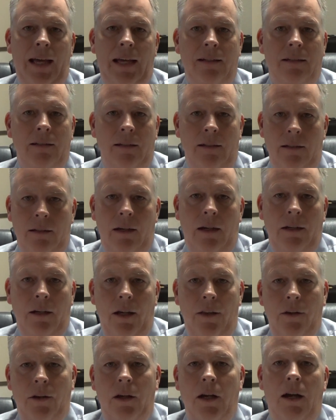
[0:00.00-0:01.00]
That's
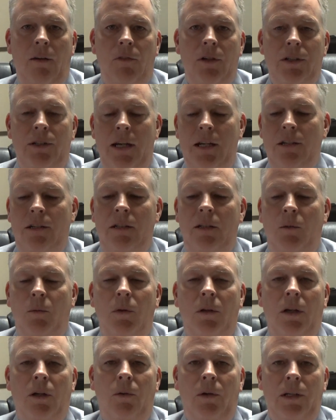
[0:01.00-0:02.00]
another conversation that
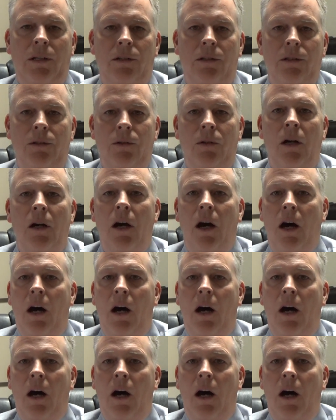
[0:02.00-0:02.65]
we'll go into